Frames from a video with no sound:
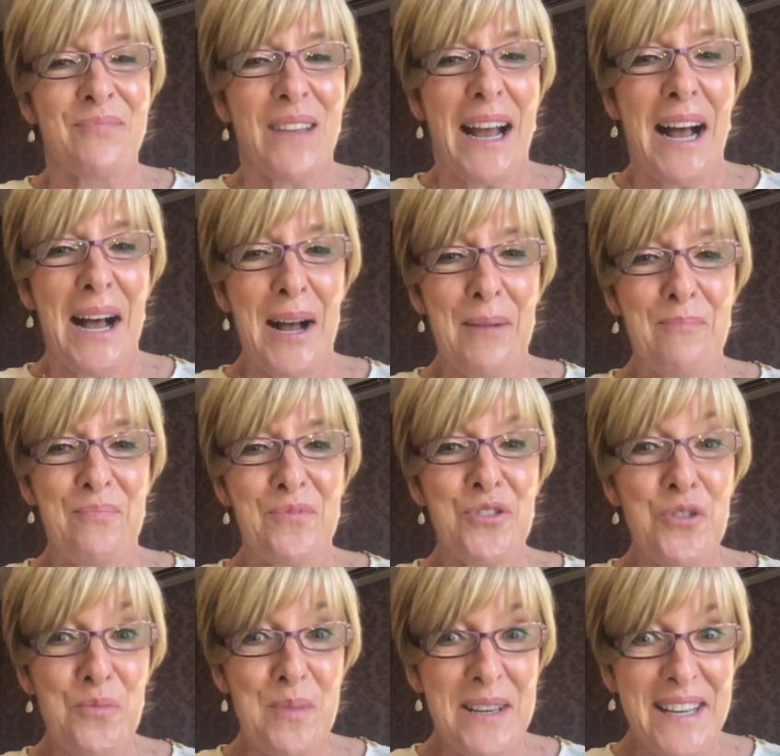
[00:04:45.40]

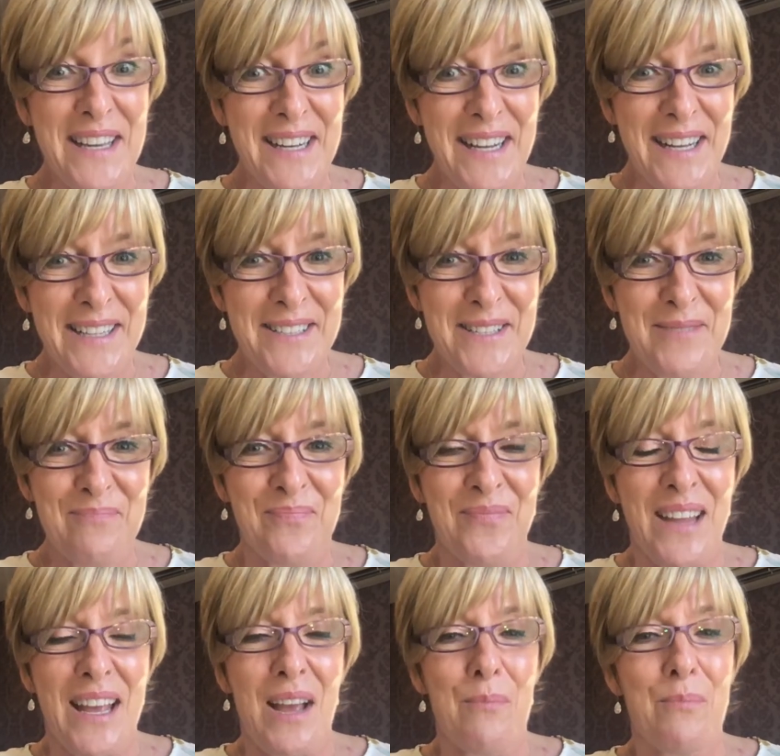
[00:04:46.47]
new beginnings.
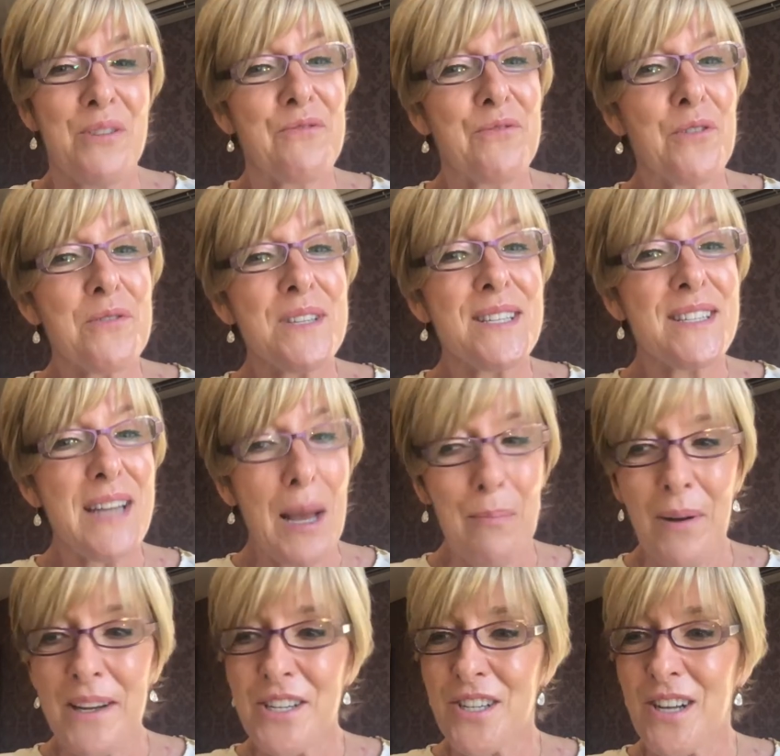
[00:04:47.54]
But for
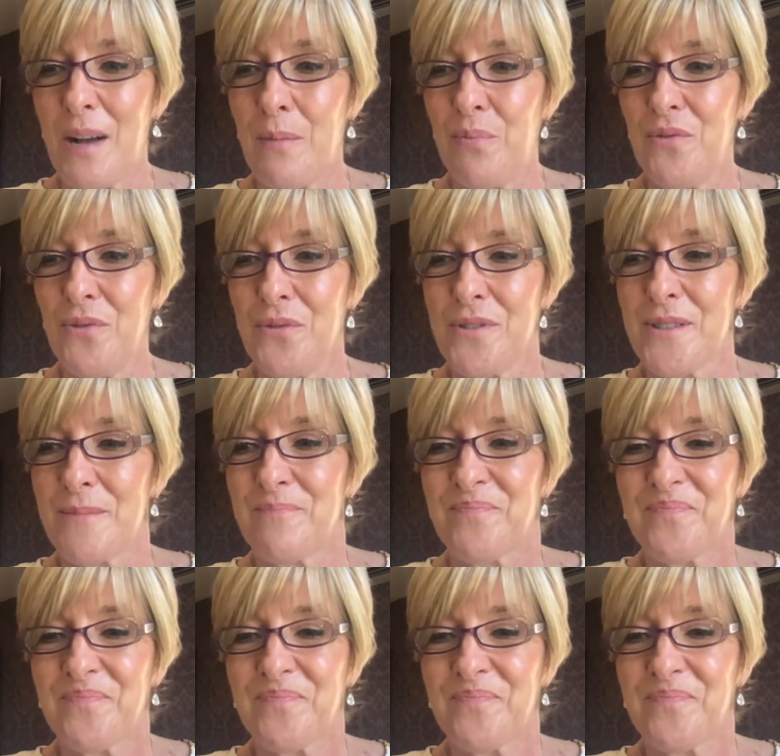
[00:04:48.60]
established couples,